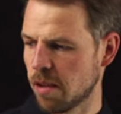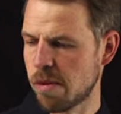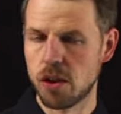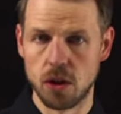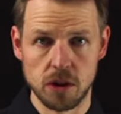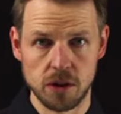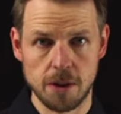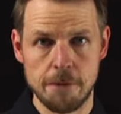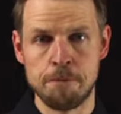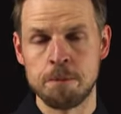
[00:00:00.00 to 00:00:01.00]
because
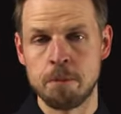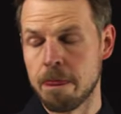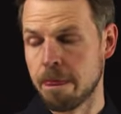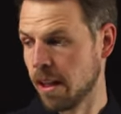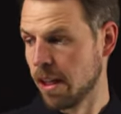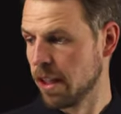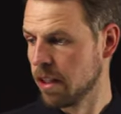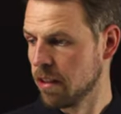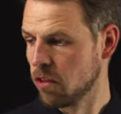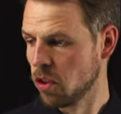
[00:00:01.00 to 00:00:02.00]
it
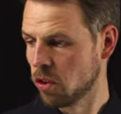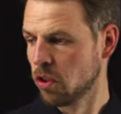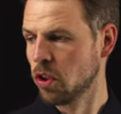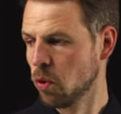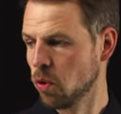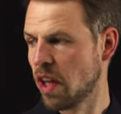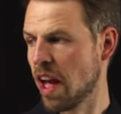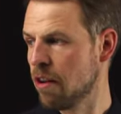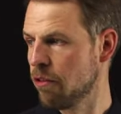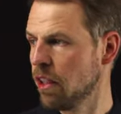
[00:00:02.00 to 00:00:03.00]
is not used
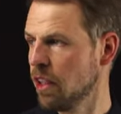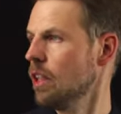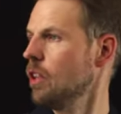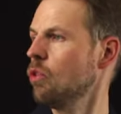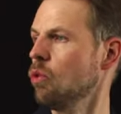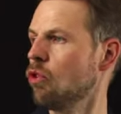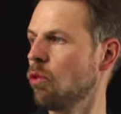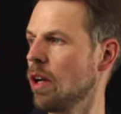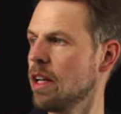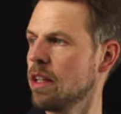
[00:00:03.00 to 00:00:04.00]
heavily to
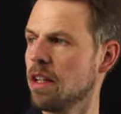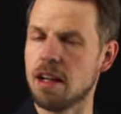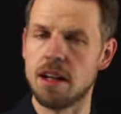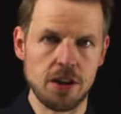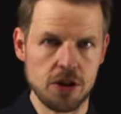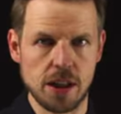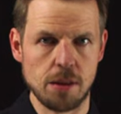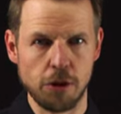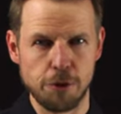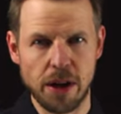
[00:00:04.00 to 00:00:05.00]
train a large number
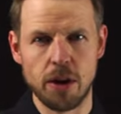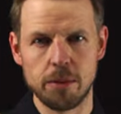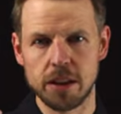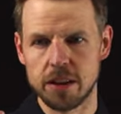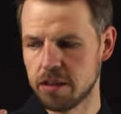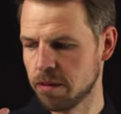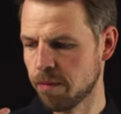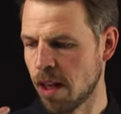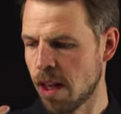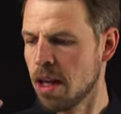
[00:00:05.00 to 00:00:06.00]
of parameters,
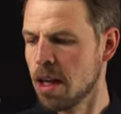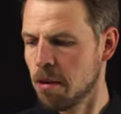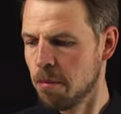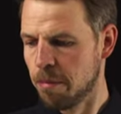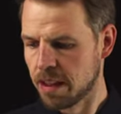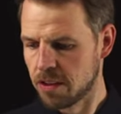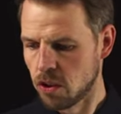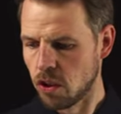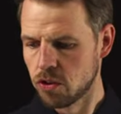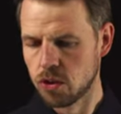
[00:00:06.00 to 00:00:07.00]
but it's
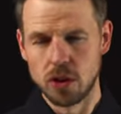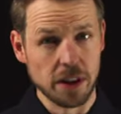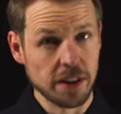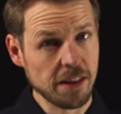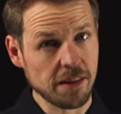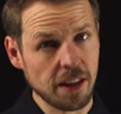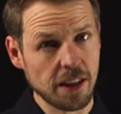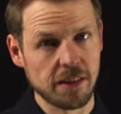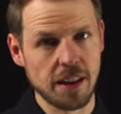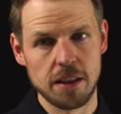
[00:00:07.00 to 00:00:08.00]
also not a test data
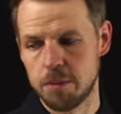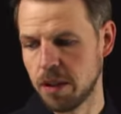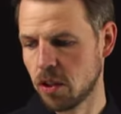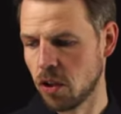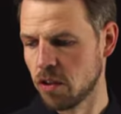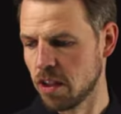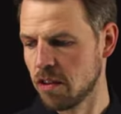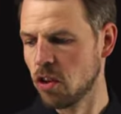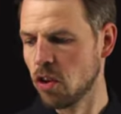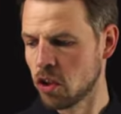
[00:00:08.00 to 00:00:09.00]
set because it's
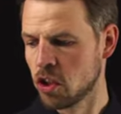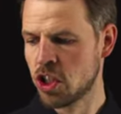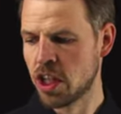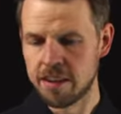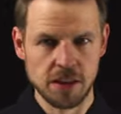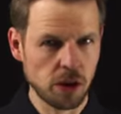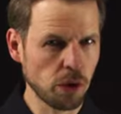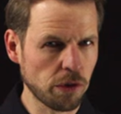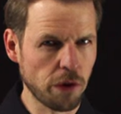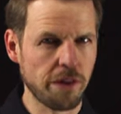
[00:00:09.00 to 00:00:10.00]
not just
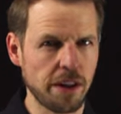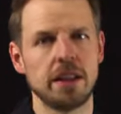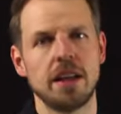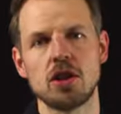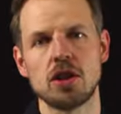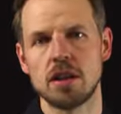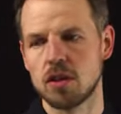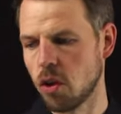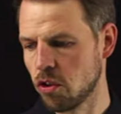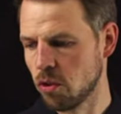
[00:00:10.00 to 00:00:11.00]
used for validation, it's
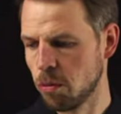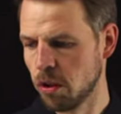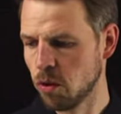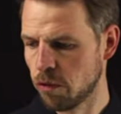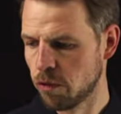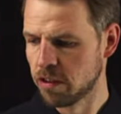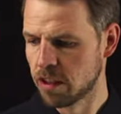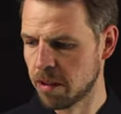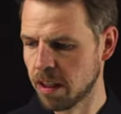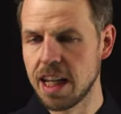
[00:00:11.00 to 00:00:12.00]
going to be used for
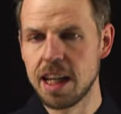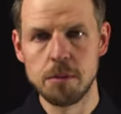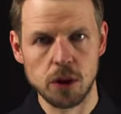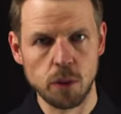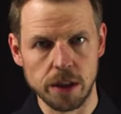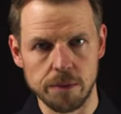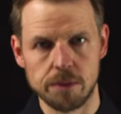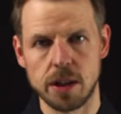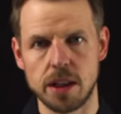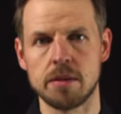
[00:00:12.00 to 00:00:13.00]
something in between,
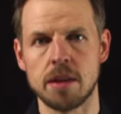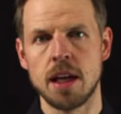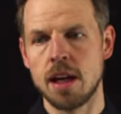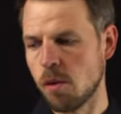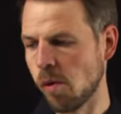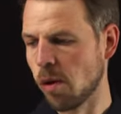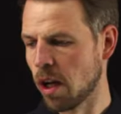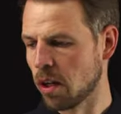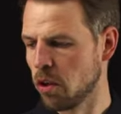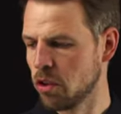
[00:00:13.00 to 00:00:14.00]
right? We are
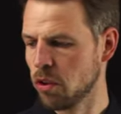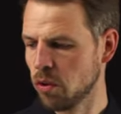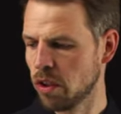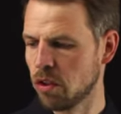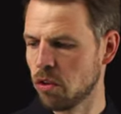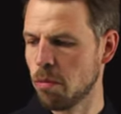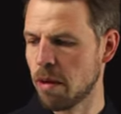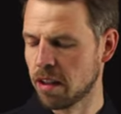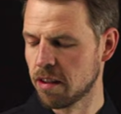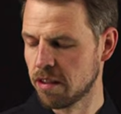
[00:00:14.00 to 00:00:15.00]
going to use it to
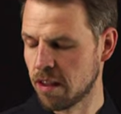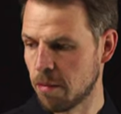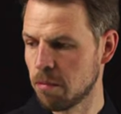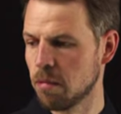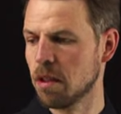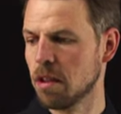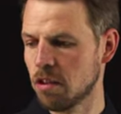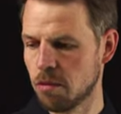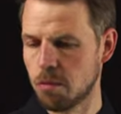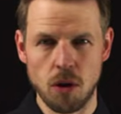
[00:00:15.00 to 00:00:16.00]
make some
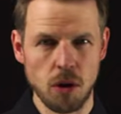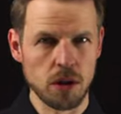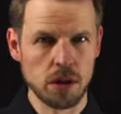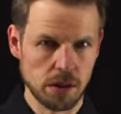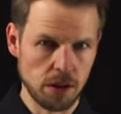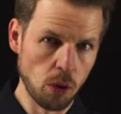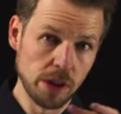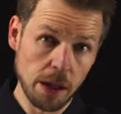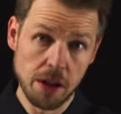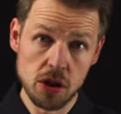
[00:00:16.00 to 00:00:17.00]
small,
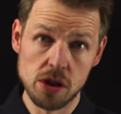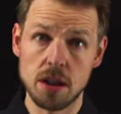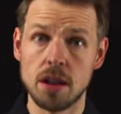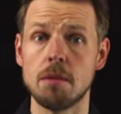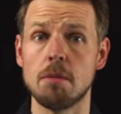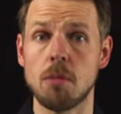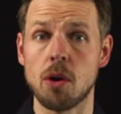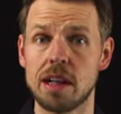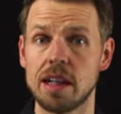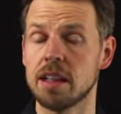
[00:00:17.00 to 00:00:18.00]
low-dimensional
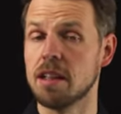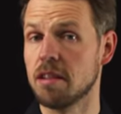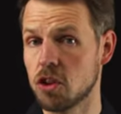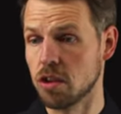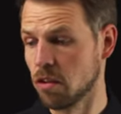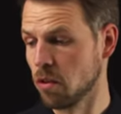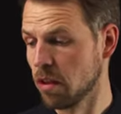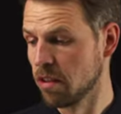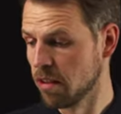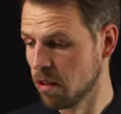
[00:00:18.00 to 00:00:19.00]
modeling decisions. So
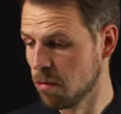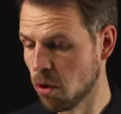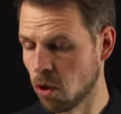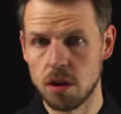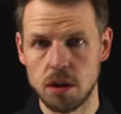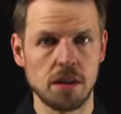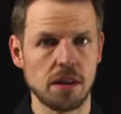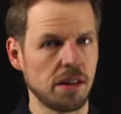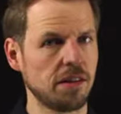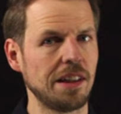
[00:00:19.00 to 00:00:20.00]
this is the model
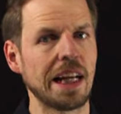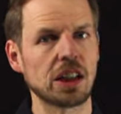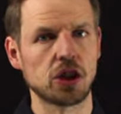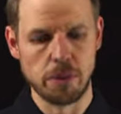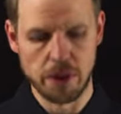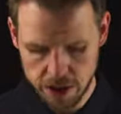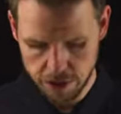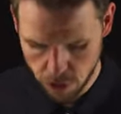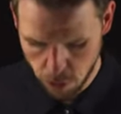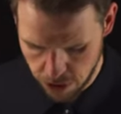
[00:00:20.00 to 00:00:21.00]
selection part, if
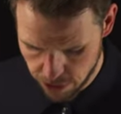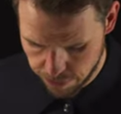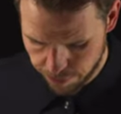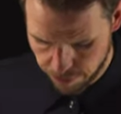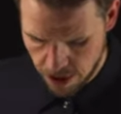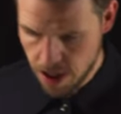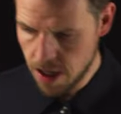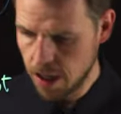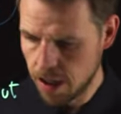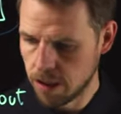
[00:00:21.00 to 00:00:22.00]
you wish.
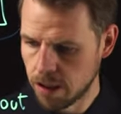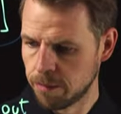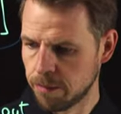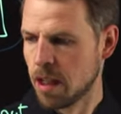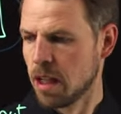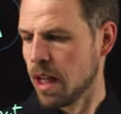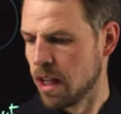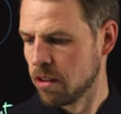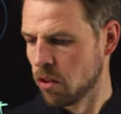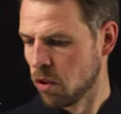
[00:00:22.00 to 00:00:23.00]

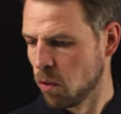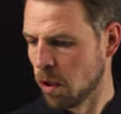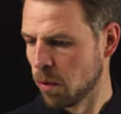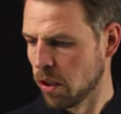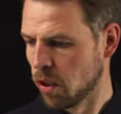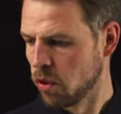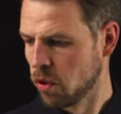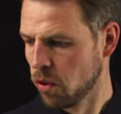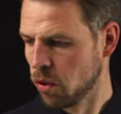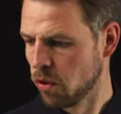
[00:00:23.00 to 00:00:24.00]
And so what we're going to
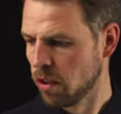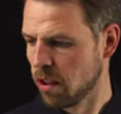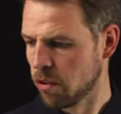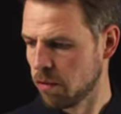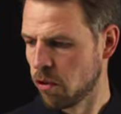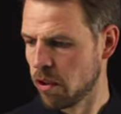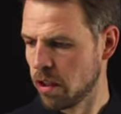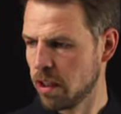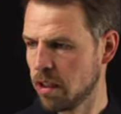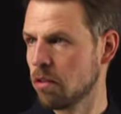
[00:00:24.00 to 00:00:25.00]
use this for
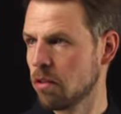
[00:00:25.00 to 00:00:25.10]
is,